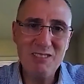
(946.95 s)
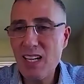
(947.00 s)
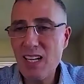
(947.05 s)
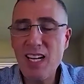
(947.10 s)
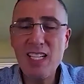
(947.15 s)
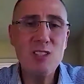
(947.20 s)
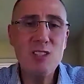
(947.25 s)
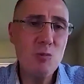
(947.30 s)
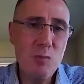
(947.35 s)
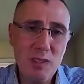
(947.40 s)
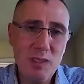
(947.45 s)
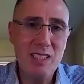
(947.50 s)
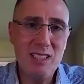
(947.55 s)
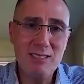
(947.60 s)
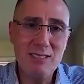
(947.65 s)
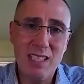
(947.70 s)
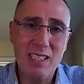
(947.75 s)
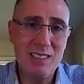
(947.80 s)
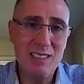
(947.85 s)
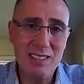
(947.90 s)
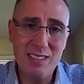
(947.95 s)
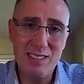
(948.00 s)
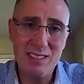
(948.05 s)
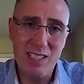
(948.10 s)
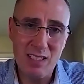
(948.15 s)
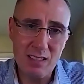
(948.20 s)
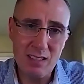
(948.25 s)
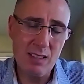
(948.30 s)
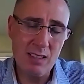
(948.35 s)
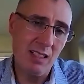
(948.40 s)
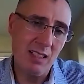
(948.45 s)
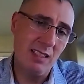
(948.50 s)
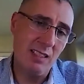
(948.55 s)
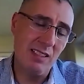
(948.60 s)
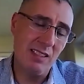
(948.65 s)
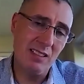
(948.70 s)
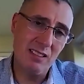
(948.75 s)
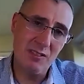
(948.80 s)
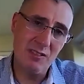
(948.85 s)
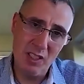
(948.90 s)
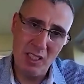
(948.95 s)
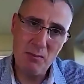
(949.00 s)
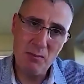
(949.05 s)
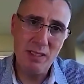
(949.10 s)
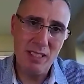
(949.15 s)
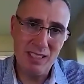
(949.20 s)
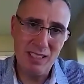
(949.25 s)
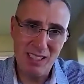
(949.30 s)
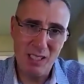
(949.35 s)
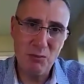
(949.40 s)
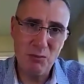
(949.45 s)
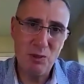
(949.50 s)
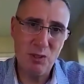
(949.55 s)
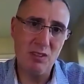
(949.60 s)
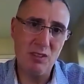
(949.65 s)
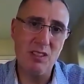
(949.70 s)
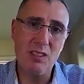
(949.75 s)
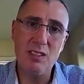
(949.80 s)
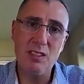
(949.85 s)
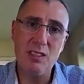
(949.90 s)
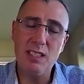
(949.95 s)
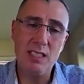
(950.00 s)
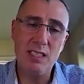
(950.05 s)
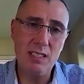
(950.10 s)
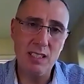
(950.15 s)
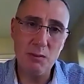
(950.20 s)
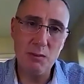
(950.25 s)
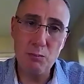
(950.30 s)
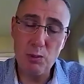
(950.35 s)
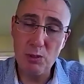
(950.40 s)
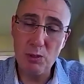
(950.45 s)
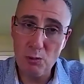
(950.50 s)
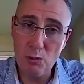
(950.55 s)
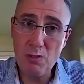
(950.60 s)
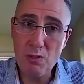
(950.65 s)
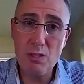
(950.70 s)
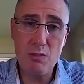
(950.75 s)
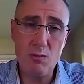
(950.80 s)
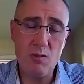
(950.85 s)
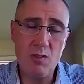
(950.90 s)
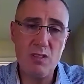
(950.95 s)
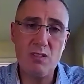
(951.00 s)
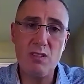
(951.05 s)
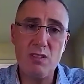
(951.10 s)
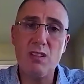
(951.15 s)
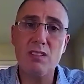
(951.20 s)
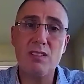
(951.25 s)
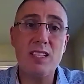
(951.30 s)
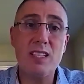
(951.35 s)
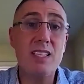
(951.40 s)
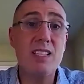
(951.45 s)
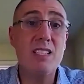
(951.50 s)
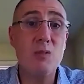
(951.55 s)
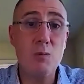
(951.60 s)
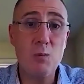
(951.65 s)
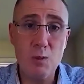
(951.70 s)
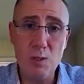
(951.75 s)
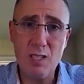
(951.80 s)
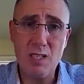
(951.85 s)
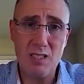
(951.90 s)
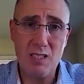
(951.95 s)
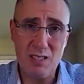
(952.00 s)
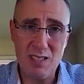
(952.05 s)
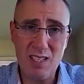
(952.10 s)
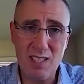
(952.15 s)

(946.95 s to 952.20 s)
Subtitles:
I do believe that Detoxothon is extremely exceptional, and it produces the result, and it works.